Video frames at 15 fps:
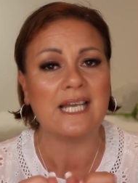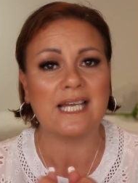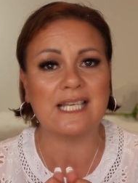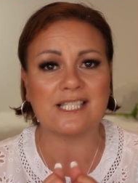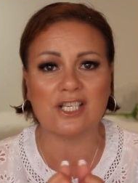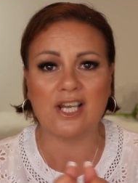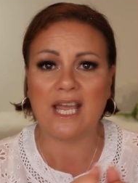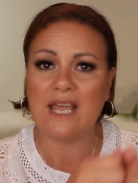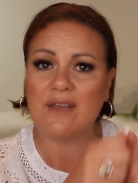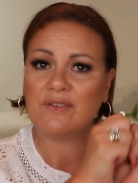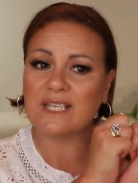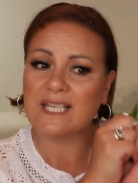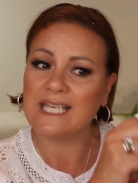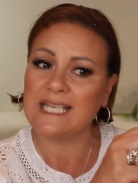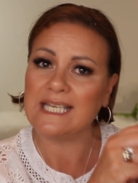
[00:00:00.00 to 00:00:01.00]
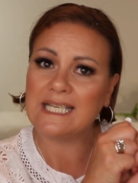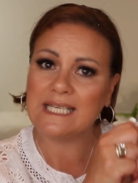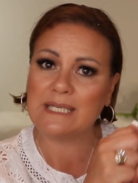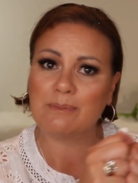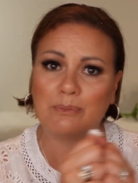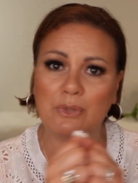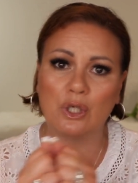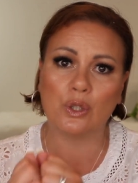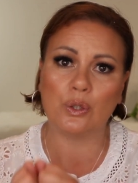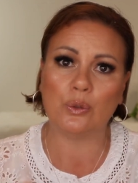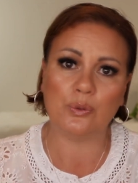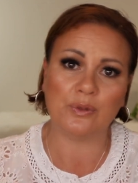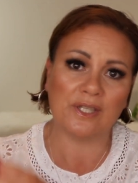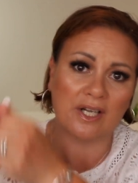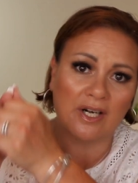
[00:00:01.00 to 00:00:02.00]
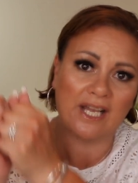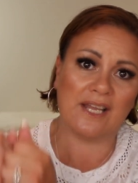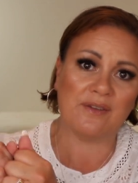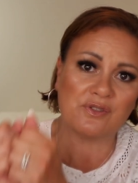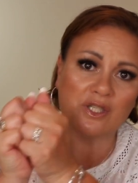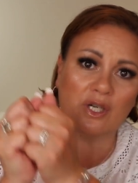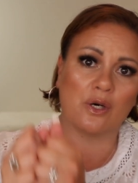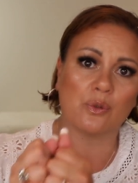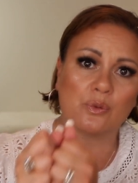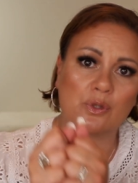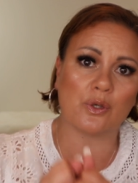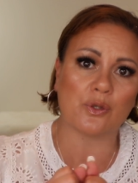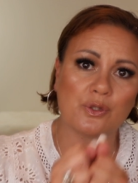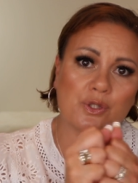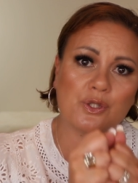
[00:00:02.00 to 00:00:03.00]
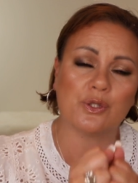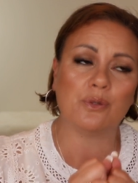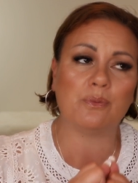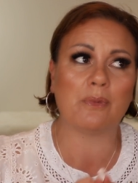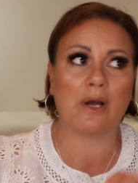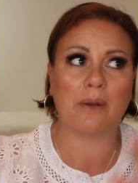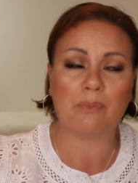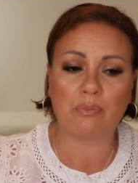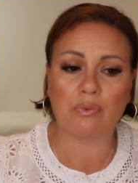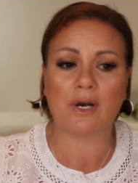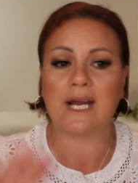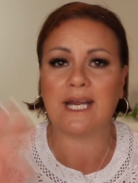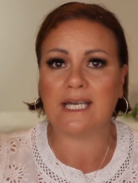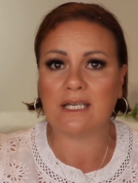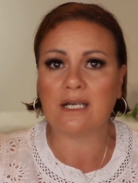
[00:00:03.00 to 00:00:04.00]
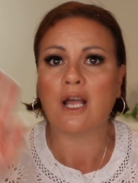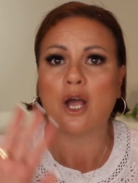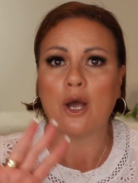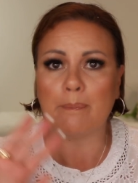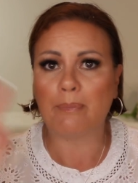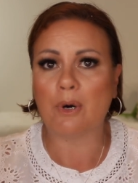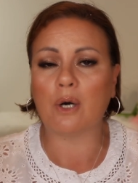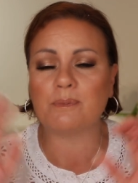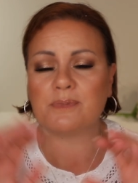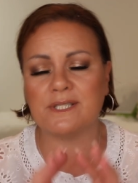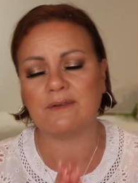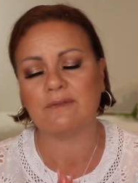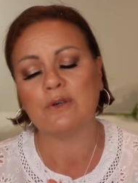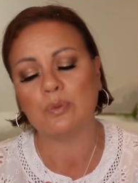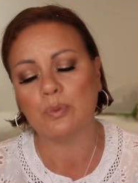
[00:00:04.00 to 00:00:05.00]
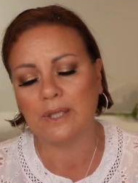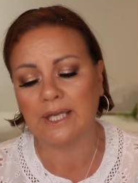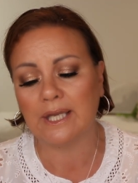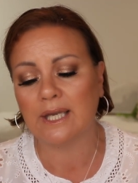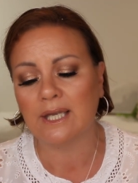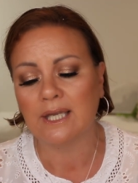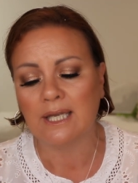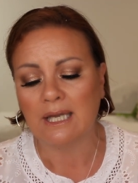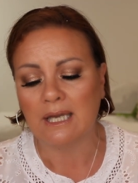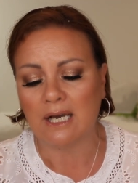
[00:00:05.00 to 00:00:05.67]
It's like having a helium balloon that I have to hold on to. My brain pops everywhere.